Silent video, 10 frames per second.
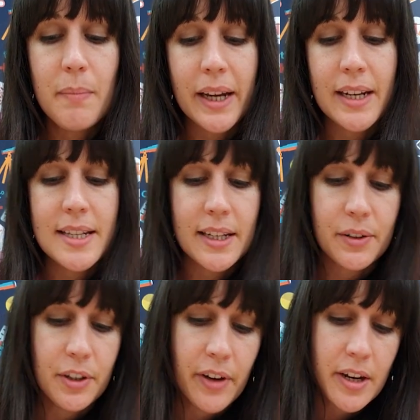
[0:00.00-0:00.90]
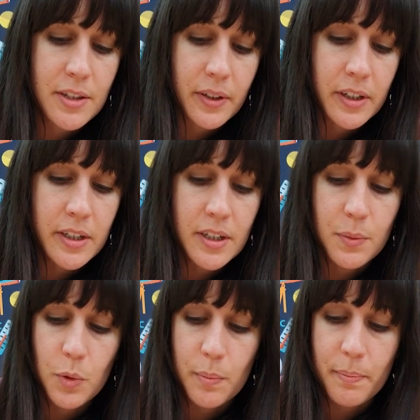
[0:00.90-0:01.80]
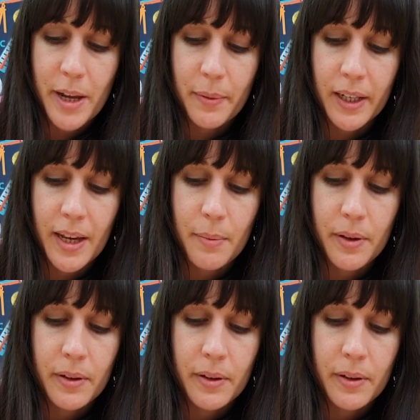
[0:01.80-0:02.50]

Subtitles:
magnetic on their own, so I can't use one paper clip